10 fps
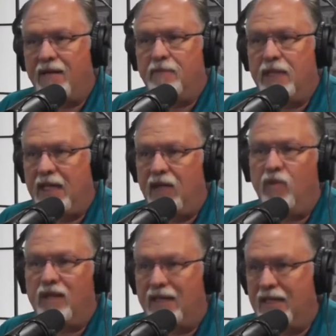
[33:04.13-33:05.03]
him, he
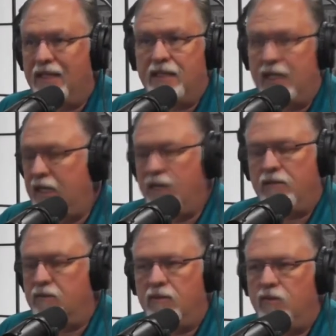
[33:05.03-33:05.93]

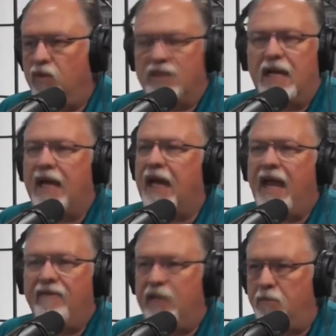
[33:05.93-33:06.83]
was not going
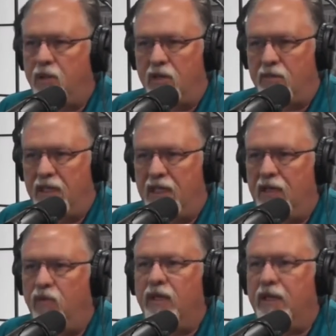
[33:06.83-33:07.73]
to have any part of me.
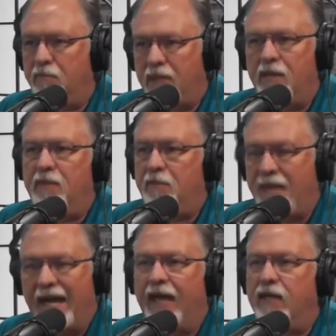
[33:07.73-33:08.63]
He wanted to bite me
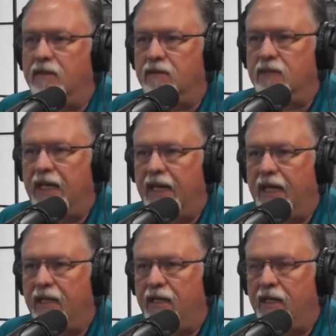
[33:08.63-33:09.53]
bad.
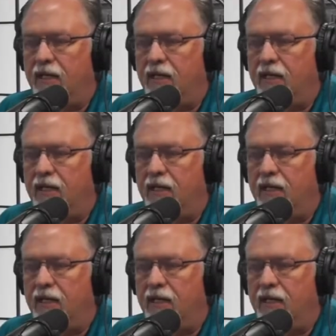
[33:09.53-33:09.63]
And